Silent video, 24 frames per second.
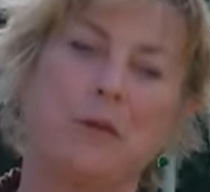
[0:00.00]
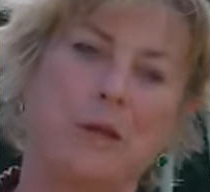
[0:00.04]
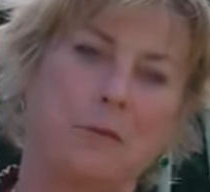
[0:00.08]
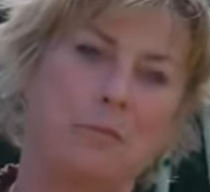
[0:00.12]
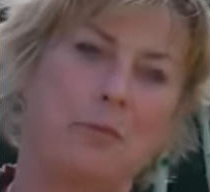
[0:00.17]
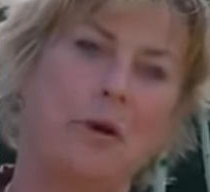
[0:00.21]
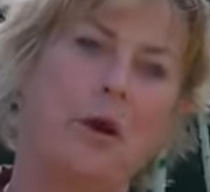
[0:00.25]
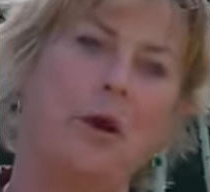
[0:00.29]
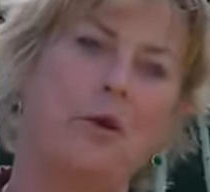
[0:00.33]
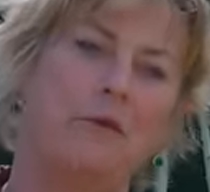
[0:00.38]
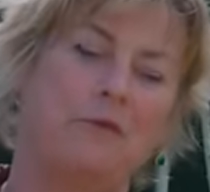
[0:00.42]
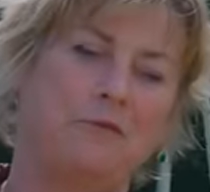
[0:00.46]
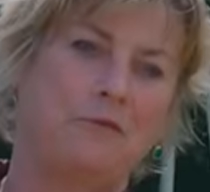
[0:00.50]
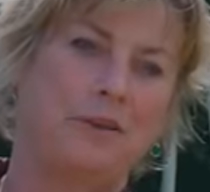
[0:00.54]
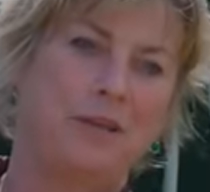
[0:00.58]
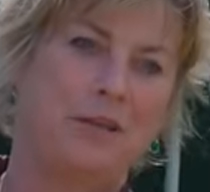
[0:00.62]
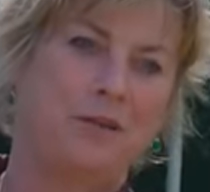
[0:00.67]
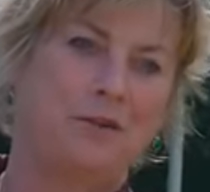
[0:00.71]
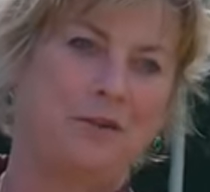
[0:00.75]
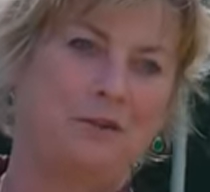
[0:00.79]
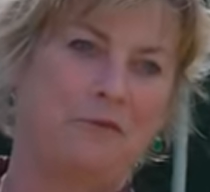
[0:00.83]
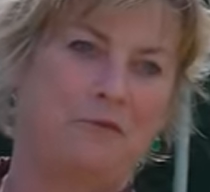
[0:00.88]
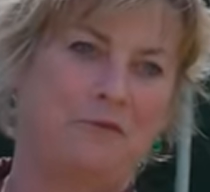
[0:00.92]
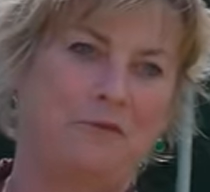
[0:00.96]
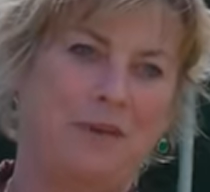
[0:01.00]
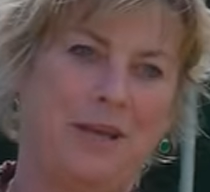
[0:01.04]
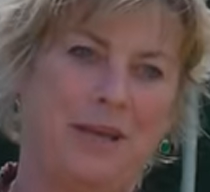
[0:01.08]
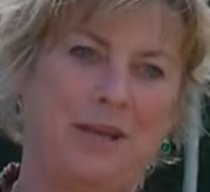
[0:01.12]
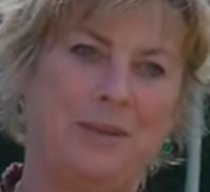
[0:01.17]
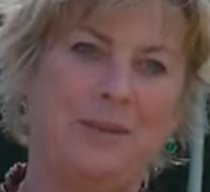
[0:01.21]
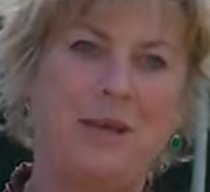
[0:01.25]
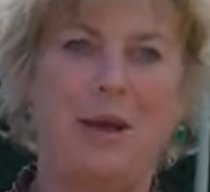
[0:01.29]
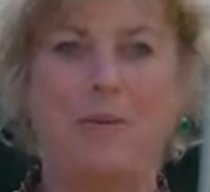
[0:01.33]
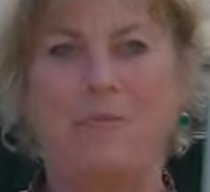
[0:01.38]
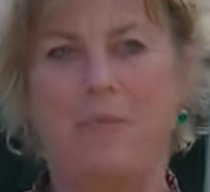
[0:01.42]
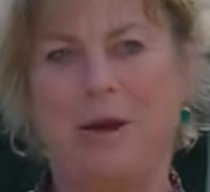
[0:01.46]
people hopefully could fit
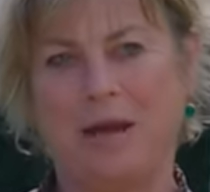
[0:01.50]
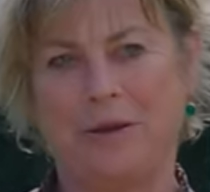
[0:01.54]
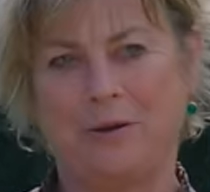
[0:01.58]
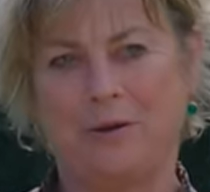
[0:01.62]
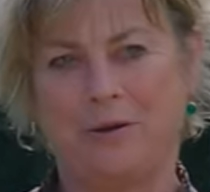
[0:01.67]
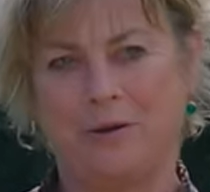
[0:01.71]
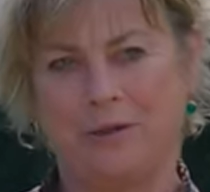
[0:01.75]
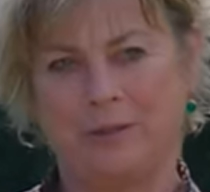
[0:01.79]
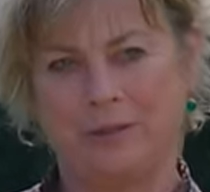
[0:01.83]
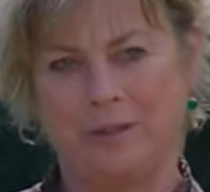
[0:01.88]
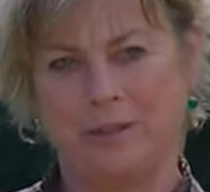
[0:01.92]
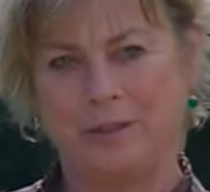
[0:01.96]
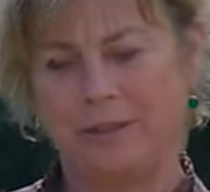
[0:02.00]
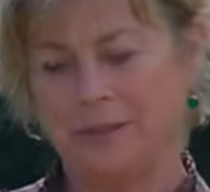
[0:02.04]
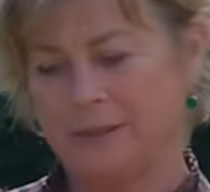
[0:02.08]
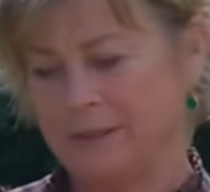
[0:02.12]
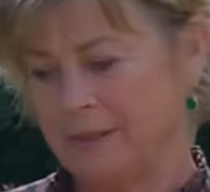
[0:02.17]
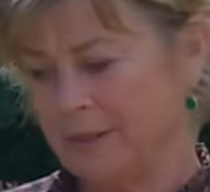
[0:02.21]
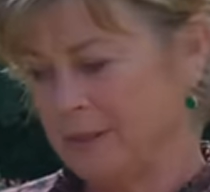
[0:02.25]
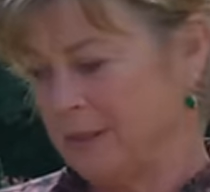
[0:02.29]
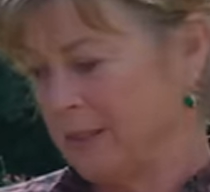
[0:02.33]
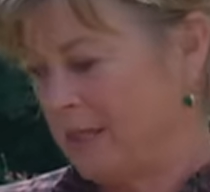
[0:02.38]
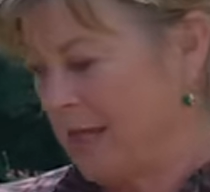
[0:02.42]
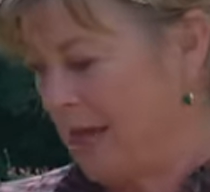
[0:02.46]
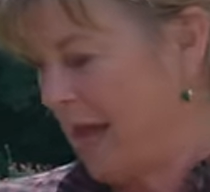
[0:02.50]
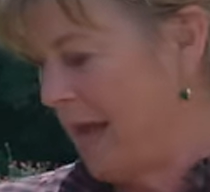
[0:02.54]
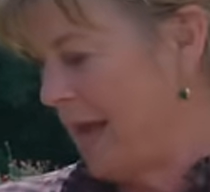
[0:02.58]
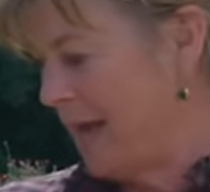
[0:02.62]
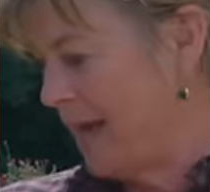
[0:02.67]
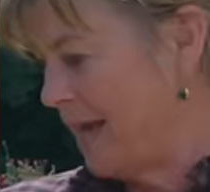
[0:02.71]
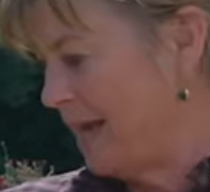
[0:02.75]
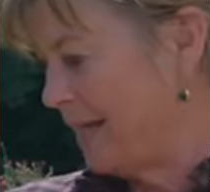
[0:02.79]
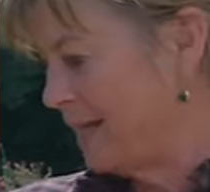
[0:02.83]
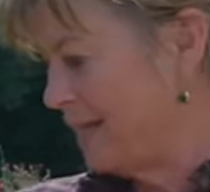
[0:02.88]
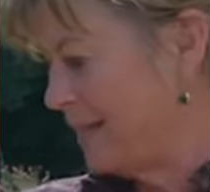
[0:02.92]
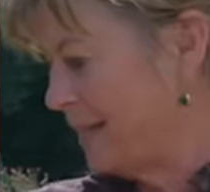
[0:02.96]
in their back garden.
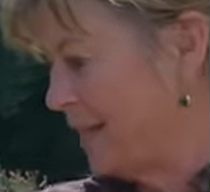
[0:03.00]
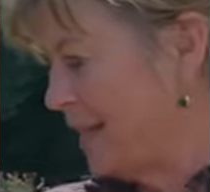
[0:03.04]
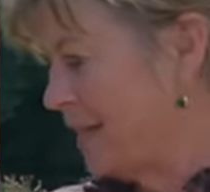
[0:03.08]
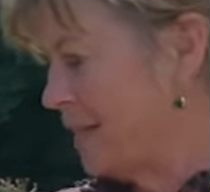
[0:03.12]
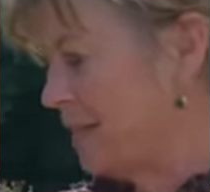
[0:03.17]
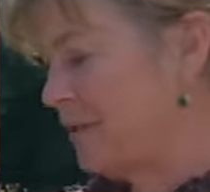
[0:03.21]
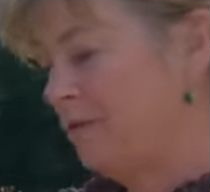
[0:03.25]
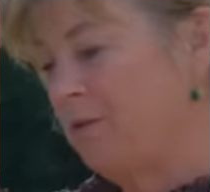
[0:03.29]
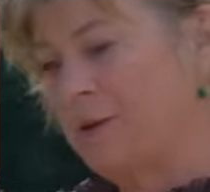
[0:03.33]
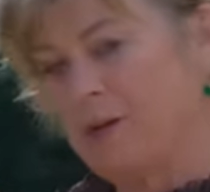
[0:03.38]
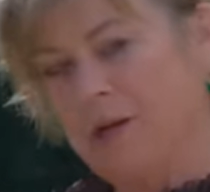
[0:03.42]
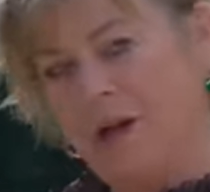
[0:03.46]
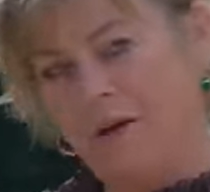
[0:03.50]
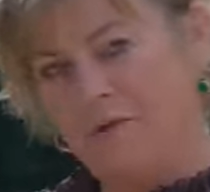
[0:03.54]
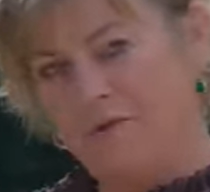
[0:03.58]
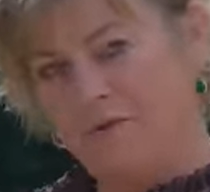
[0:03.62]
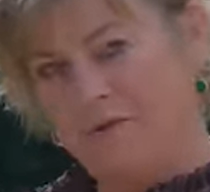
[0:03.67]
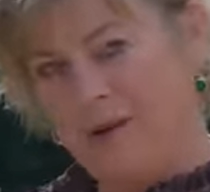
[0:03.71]
And it's for cut